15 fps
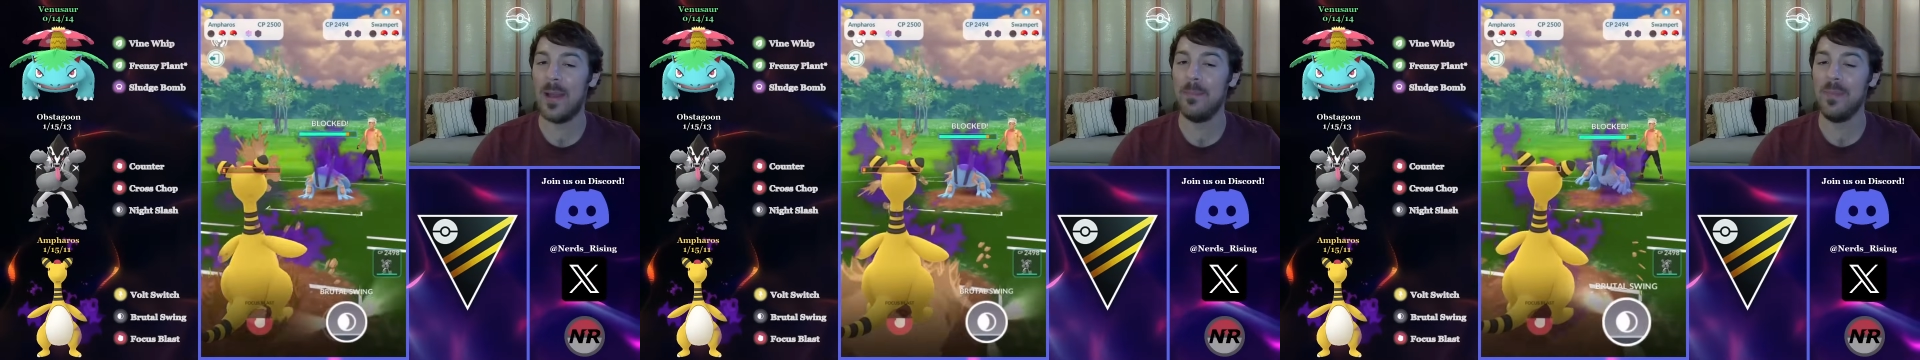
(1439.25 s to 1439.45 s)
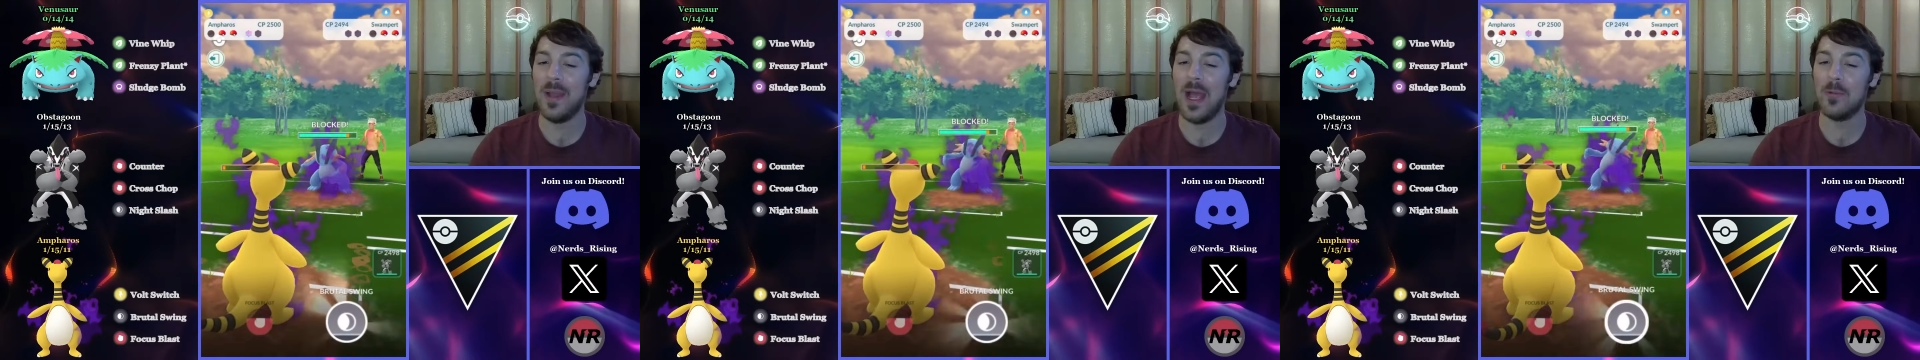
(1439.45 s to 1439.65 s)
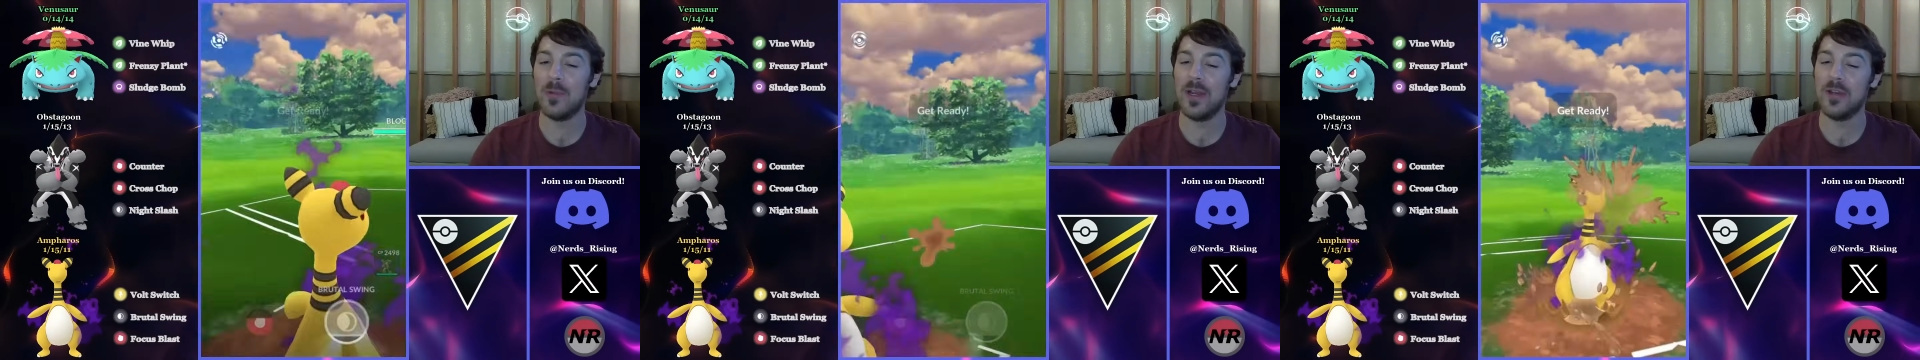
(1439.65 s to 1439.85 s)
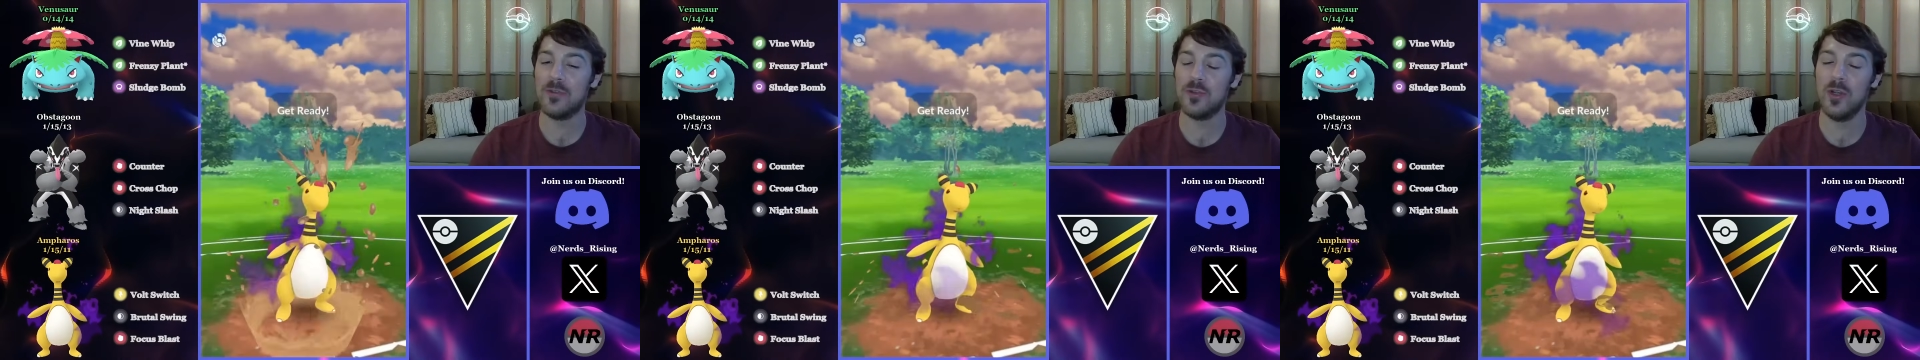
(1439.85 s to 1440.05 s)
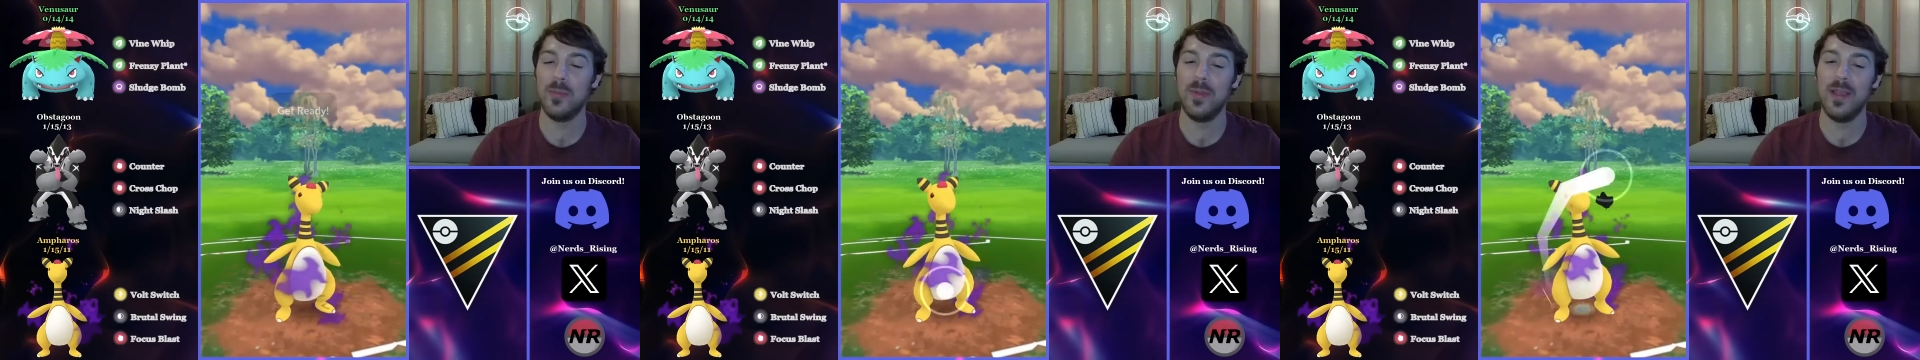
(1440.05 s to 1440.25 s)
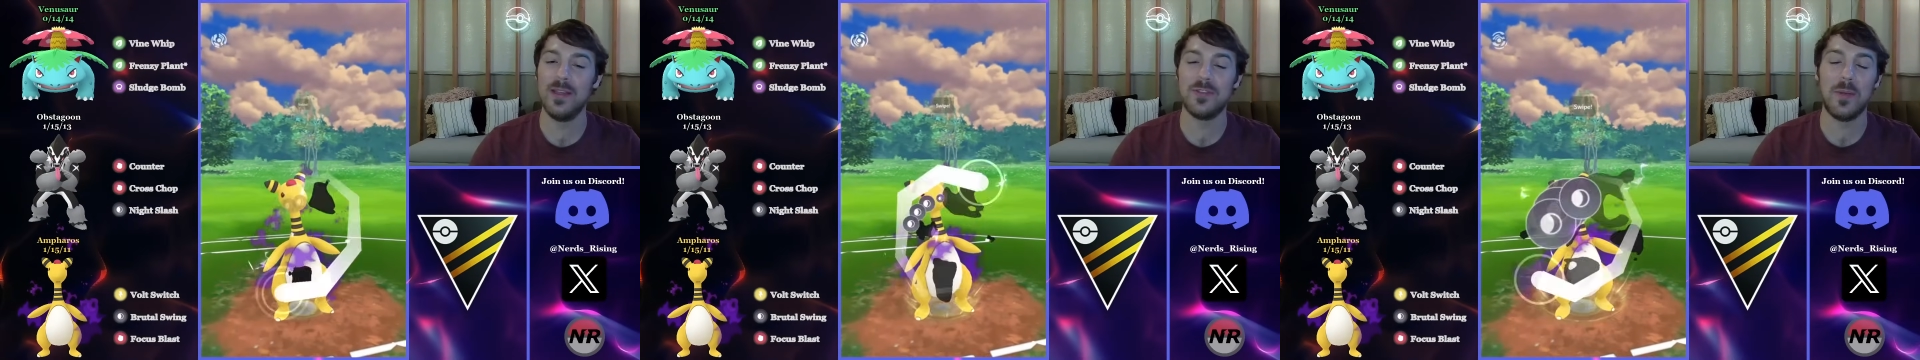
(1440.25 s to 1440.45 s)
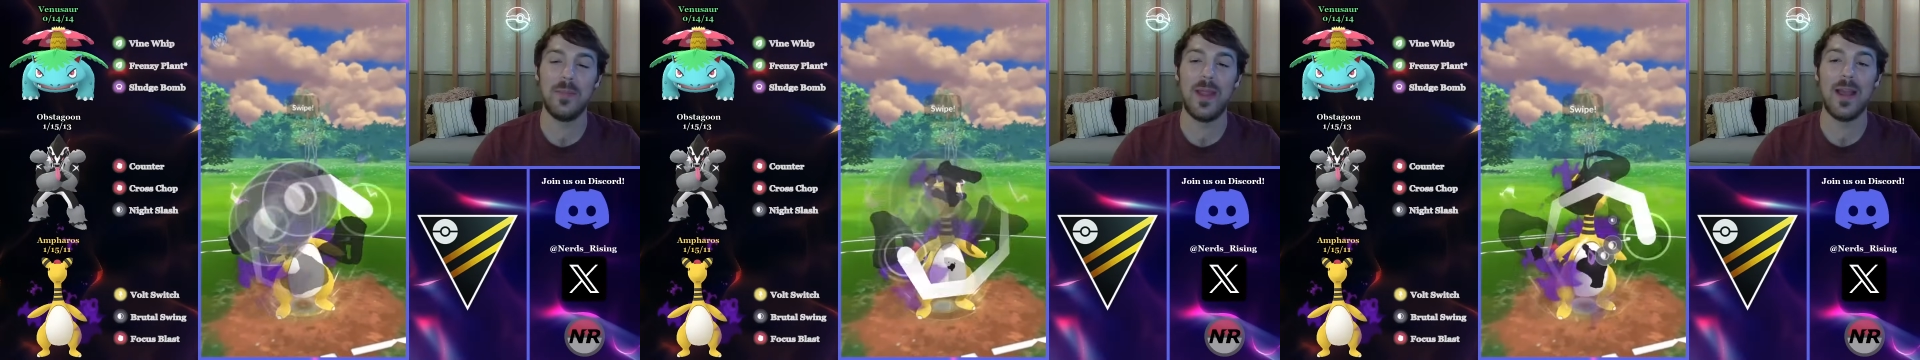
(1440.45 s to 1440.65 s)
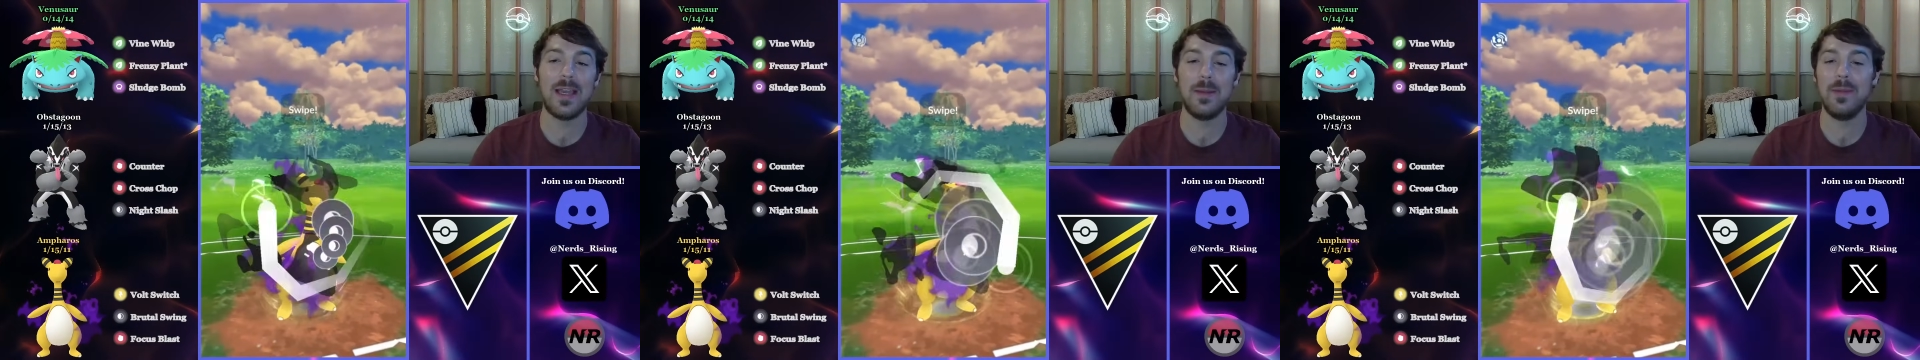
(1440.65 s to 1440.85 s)
I'm not running Trailblaze, so
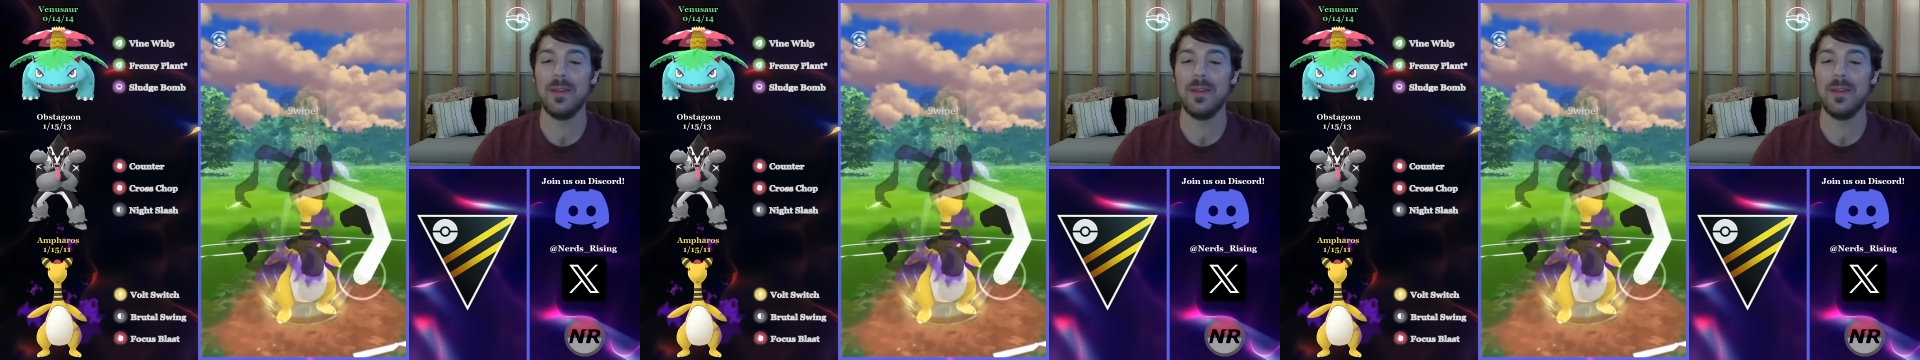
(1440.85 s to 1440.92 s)
I'm not going